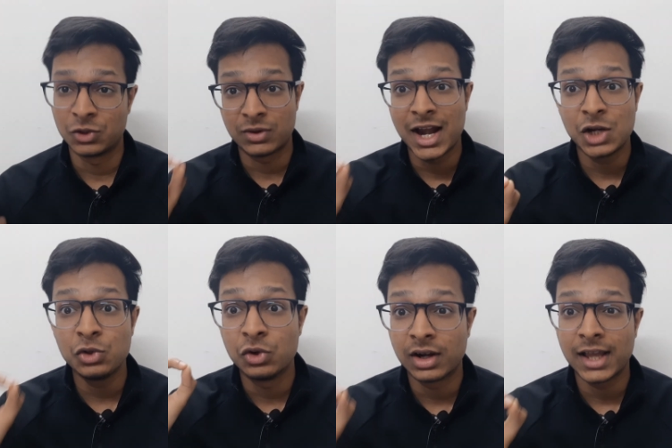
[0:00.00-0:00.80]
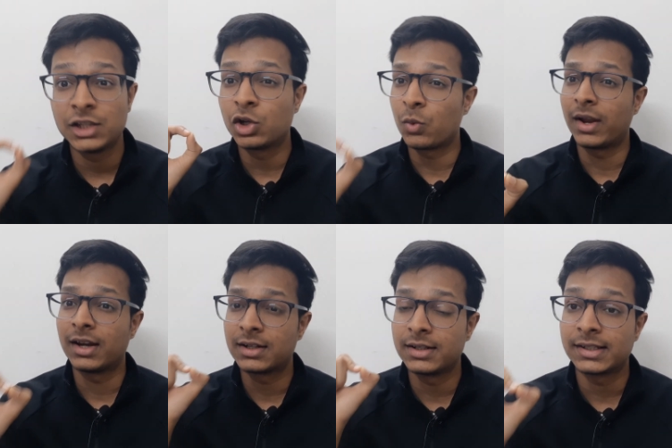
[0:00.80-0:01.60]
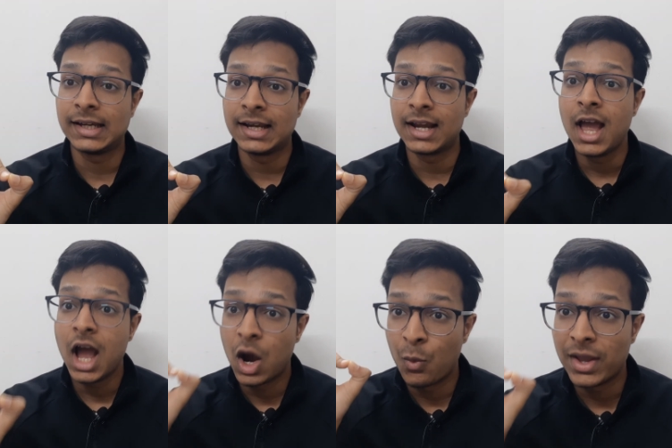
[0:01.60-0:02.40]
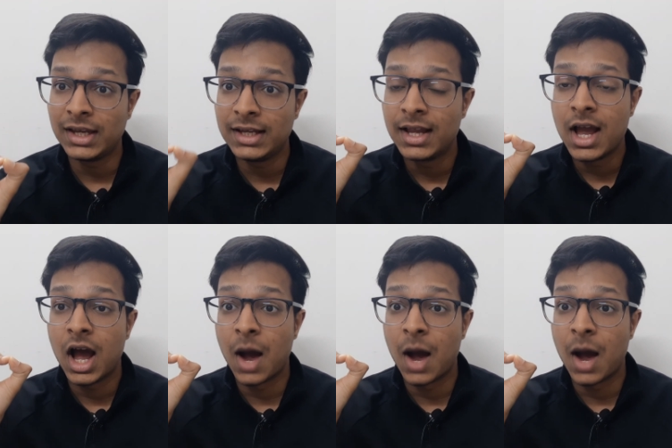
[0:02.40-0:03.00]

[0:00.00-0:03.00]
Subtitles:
So try to utilize your vacations in a very